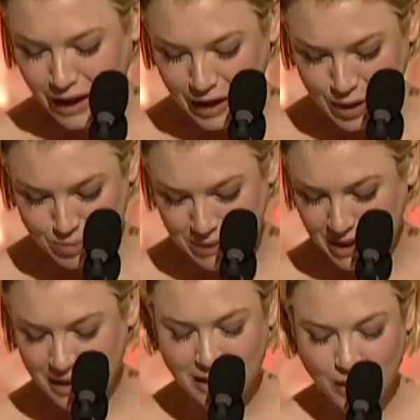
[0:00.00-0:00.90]
Um,
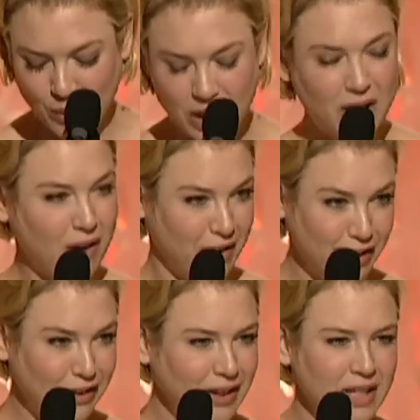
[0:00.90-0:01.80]
what an
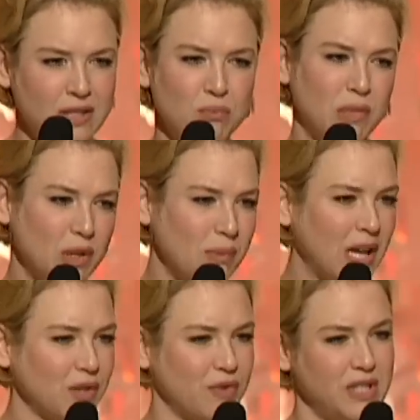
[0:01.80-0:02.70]
honor, and to
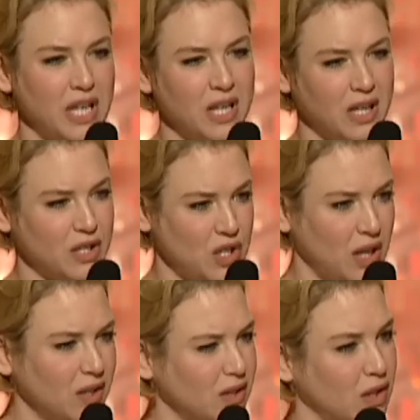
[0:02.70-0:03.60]
Miramax for taking a
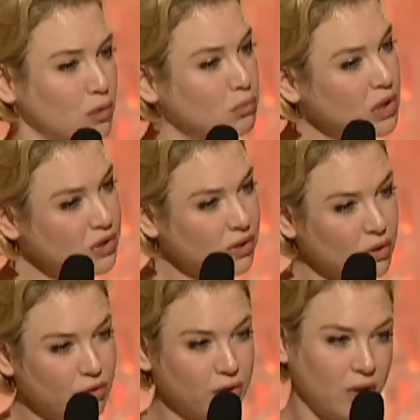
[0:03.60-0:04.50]
chance on a
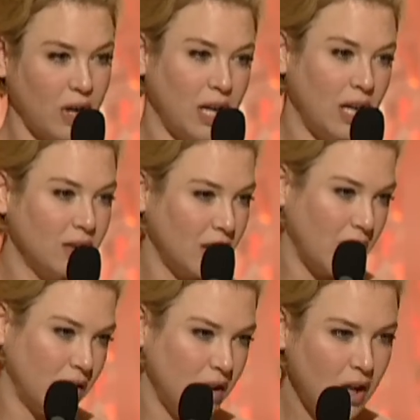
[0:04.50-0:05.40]
musical, for crying out
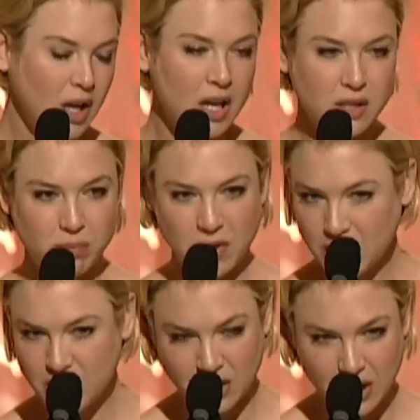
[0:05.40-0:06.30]
loud,
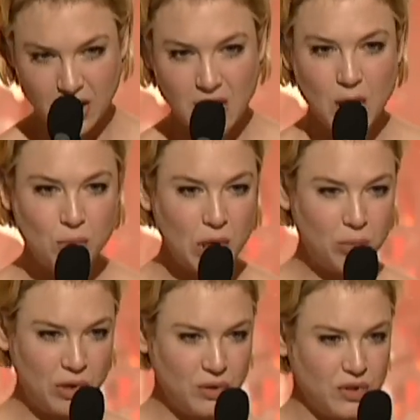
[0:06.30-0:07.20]
especially Meryl
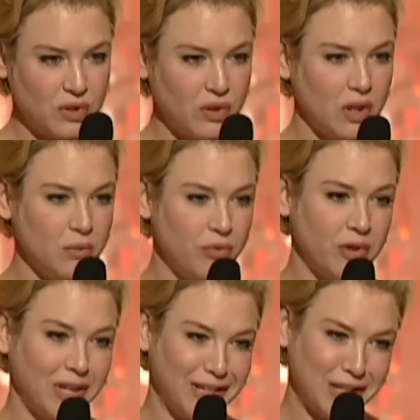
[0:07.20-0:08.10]
Poster um,
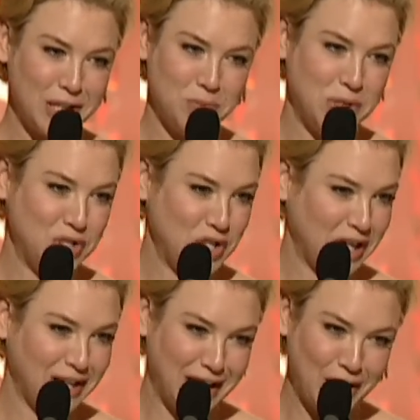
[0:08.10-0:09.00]
for not letting me
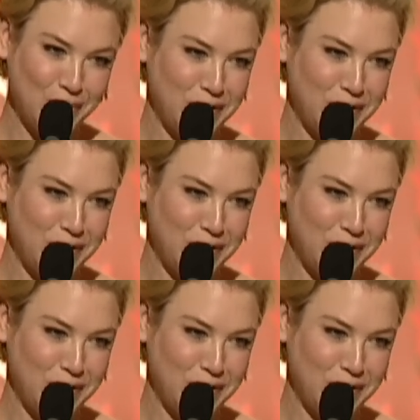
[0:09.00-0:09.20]
chicken out.